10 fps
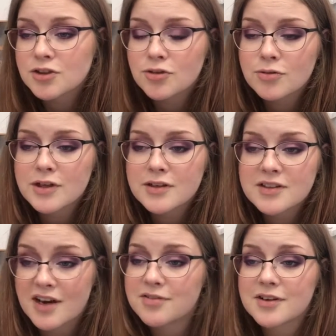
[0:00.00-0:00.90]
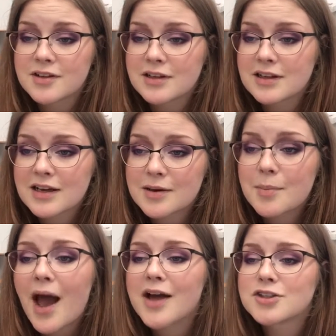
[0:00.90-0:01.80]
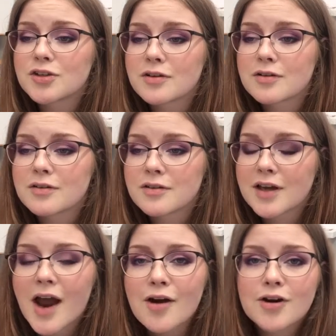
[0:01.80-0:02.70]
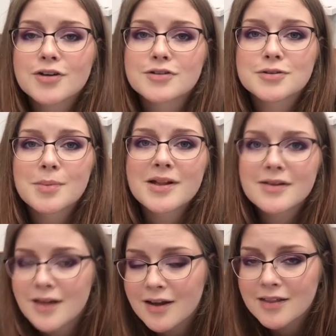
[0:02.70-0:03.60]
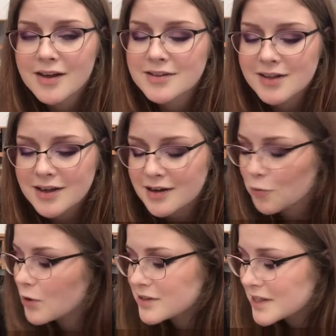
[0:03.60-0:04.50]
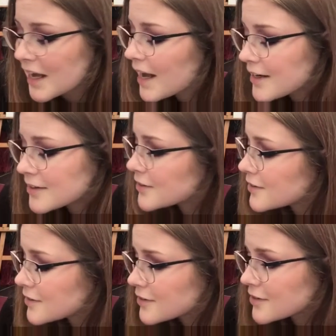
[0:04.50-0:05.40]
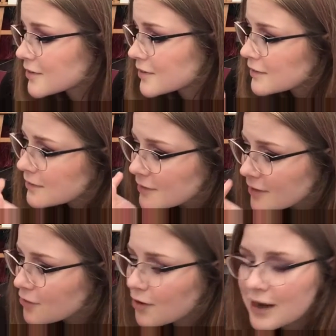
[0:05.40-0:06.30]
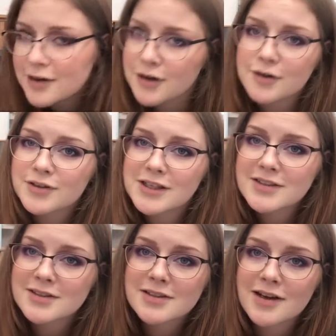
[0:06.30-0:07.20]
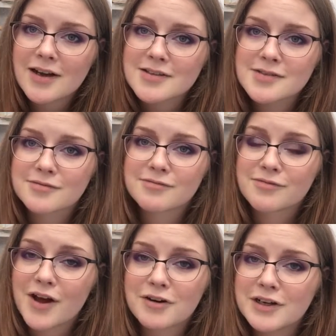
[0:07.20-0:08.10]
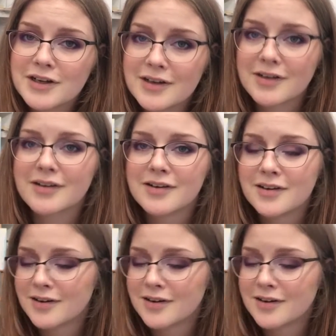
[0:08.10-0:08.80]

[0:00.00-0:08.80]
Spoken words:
you can definitely like imagine the character smelling like this. Like, once again, it's the creator of these has a very